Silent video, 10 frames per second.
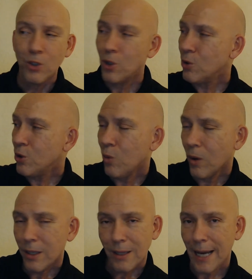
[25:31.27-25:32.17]
Don't you
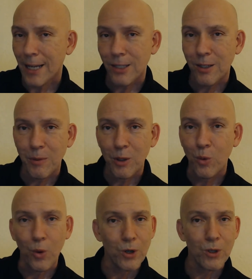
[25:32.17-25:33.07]
want that to be the
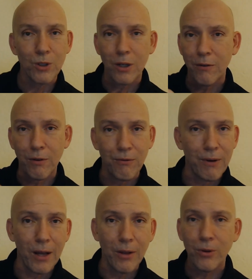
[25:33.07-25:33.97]
words of the
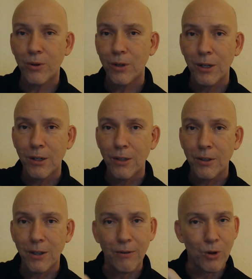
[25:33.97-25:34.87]
Father
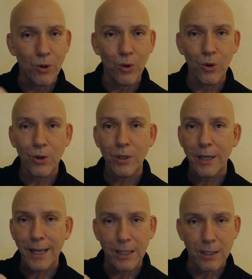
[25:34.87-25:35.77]
of our Lord
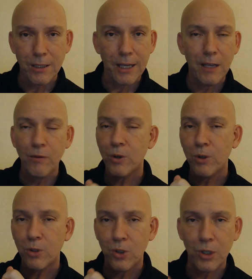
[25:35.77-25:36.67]
and Savior
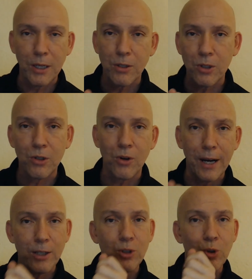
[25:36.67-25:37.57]
Jesus
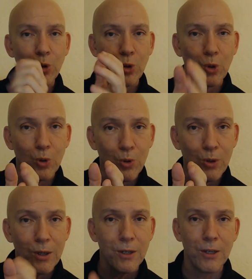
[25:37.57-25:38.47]
Christ to you